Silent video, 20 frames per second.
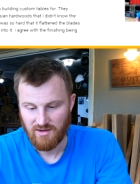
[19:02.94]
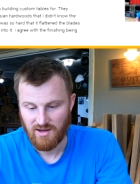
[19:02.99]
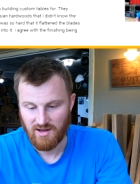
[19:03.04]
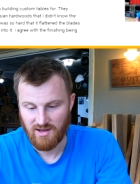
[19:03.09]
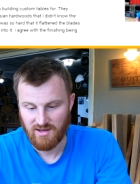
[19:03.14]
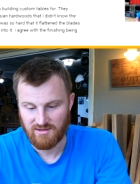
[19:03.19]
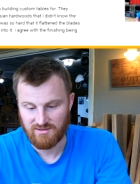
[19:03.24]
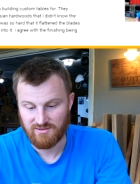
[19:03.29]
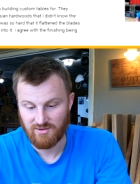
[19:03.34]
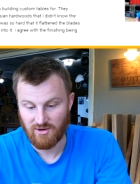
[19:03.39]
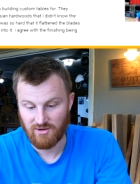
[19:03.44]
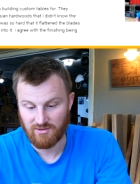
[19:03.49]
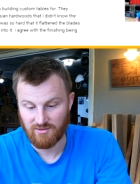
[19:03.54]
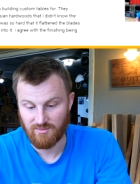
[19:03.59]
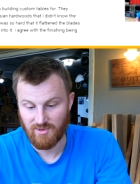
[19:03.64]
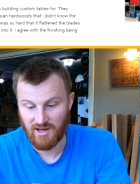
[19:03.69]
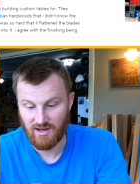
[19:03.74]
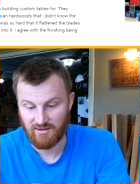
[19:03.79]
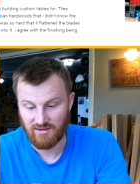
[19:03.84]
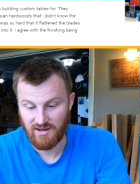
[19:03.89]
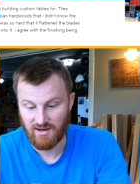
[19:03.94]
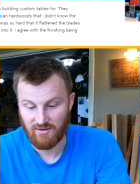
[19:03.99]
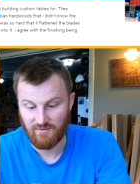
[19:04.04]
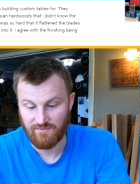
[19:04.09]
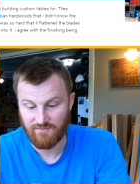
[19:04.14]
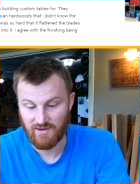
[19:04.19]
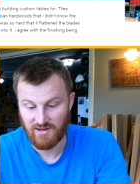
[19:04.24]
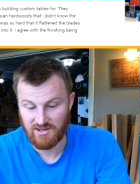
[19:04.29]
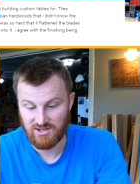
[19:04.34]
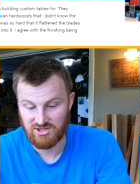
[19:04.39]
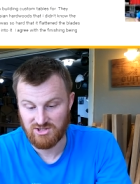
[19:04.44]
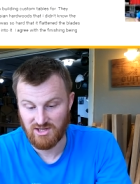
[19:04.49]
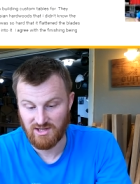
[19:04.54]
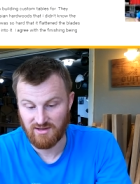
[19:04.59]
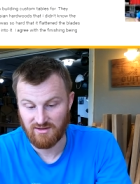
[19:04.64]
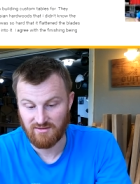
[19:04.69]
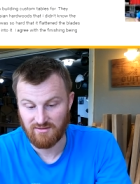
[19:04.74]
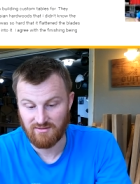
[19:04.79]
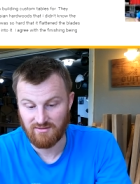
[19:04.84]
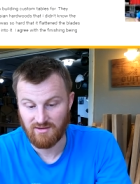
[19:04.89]
I talked about how
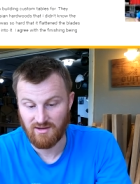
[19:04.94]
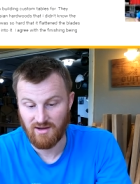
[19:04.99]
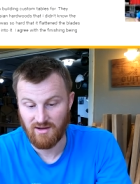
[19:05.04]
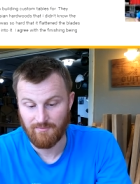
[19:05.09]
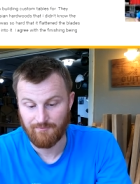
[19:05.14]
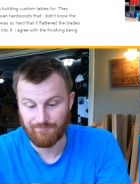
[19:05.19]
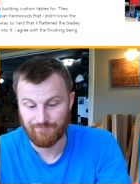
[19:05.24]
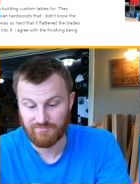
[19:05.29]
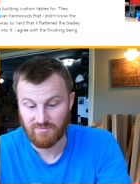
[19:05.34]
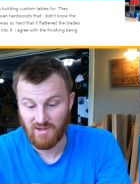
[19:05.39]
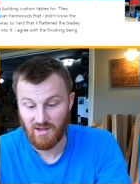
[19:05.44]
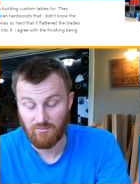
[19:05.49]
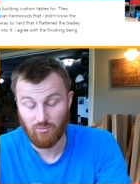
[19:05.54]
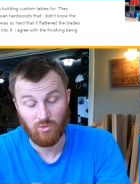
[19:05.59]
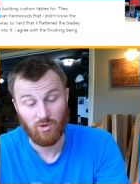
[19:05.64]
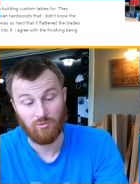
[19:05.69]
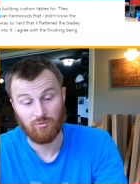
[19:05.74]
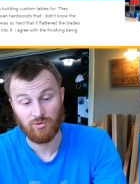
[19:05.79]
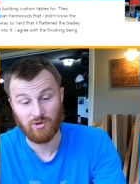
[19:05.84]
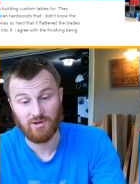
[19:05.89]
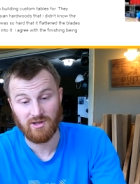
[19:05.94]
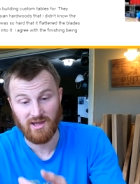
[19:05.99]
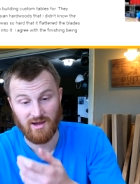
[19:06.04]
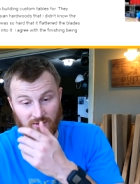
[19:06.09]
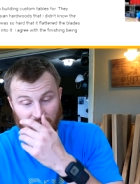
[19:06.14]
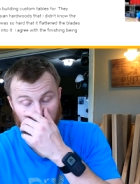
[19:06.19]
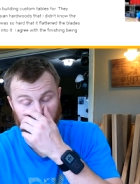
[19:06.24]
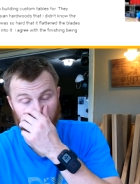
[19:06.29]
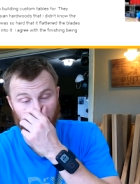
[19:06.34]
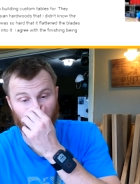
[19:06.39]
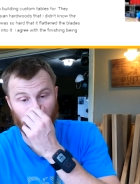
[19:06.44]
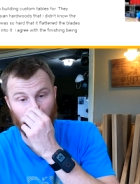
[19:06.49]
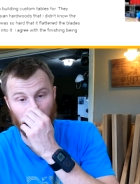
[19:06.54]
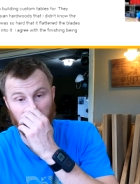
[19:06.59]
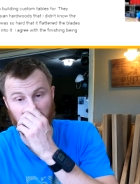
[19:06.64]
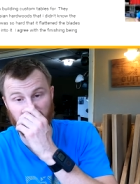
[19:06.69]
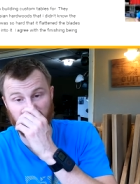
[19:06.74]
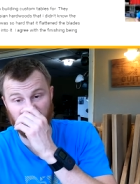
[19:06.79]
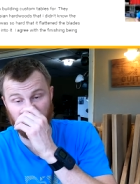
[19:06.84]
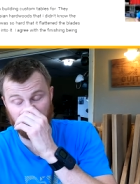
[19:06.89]
finishing, um, well, really how
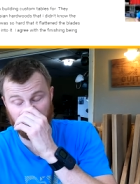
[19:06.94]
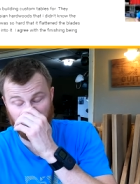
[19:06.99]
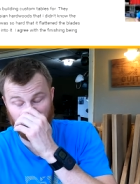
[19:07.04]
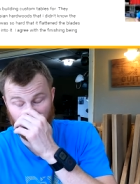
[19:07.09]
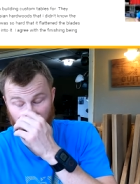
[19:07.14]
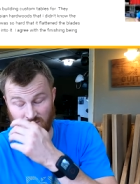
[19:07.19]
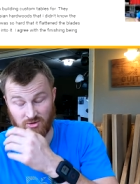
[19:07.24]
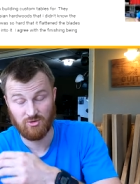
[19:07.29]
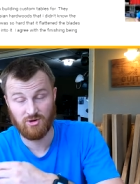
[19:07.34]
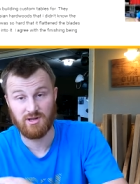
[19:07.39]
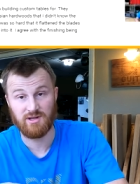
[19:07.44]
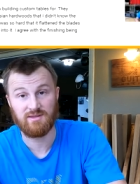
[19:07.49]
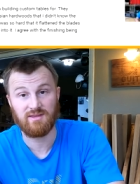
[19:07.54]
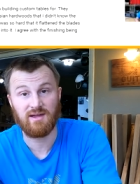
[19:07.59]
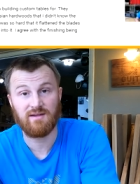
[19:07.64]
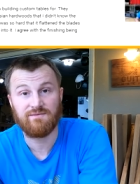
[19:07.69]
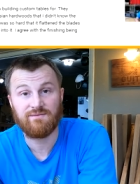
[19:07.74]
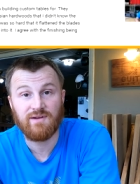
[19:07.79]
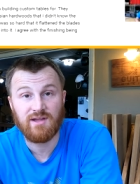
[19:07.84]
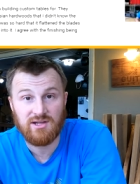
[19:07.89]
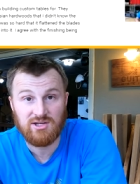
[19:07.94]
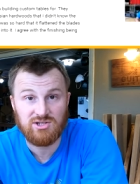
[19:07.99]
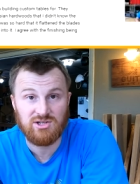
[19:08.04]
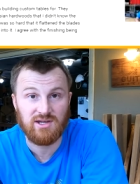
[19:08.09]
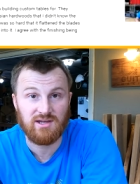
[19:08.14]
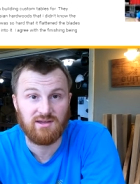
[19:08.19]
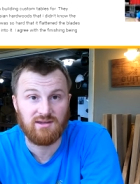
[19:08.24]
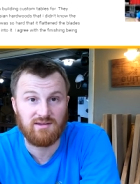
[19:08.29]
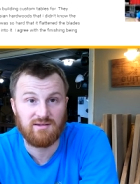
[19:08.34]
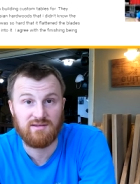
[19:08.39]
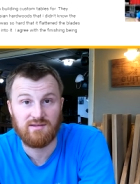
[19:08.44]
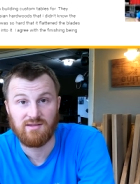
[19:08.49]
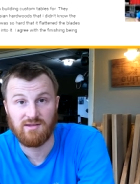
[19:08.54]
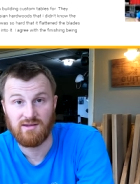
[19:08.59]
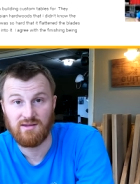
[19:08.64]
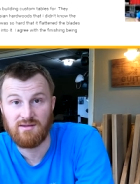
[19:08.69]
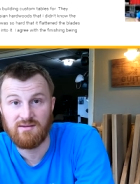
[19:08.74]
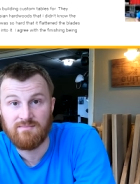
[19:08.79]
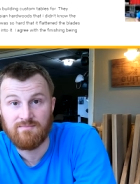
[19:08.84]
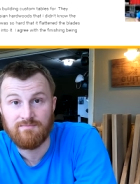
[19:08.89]
everyone seems to agree that finishing is
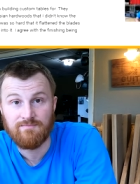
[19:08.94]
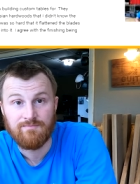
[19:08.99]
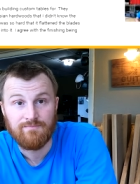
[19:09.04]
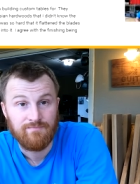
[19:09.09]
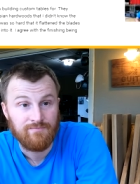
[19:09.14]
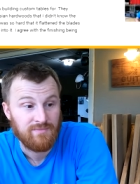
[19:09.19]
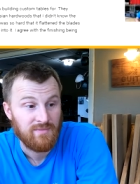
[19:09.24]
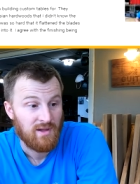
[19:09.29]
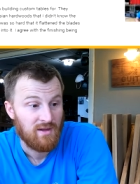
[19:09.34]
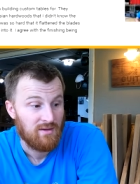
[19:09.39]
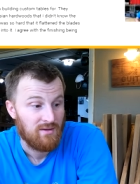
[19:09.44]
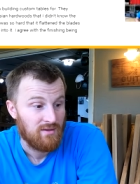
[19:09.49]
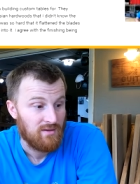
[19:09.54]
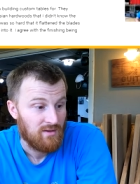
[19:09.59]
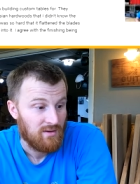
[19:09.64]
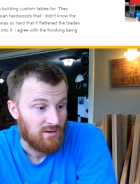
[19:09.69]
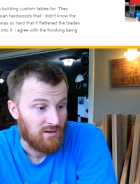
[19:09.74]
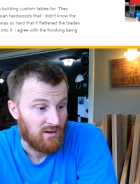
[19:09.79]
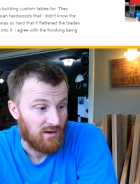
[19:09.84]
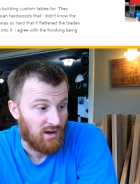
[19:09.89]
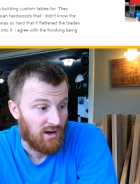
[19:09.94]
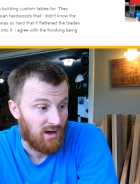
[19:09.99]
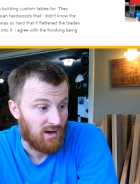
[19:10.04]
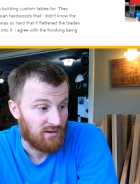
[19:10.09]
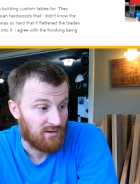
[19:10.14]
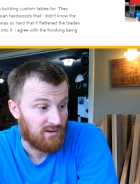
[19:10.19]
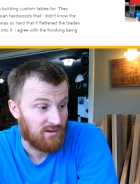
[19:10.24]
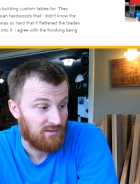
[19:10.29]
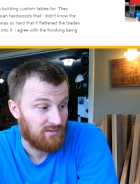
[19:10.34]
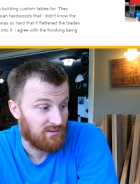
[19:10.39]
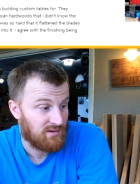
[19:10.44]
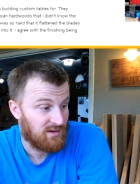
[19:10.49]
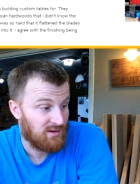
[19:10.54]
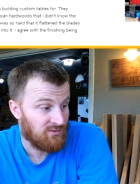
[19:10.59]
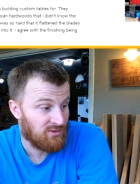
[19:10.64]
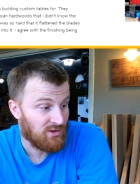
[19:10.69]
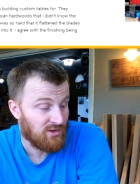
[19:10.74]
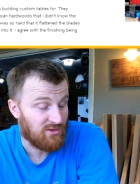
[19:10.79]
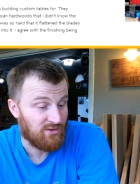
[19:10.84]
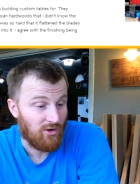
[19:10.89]
the, uh, g
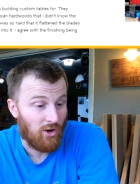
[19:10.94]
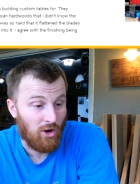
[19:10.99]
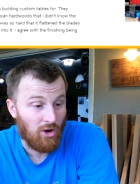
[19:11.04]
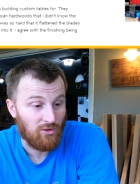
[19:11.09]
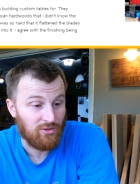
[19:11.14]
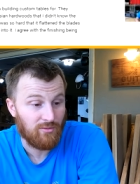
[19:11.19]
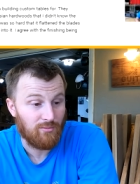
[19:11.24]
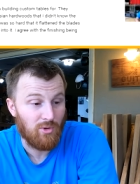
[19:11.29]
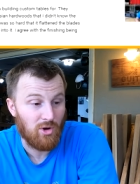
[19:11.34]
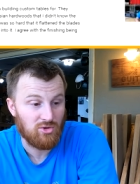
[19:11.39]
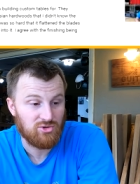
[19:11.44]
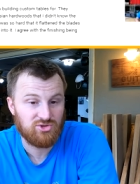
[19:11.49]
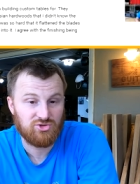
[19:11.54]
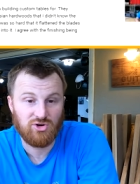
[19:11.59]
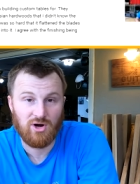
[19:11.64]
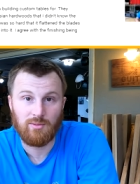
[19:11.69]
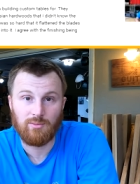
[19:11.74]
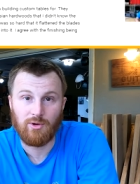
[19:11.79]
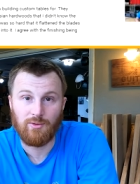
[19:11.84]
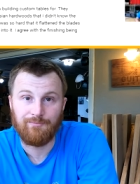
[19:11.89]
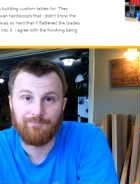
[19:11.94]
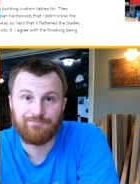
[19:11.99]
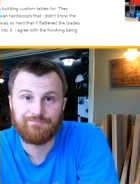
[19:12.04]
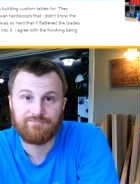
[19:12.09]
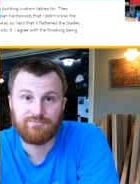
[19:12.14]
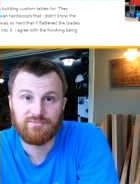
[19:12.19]
gives us all the most trouble.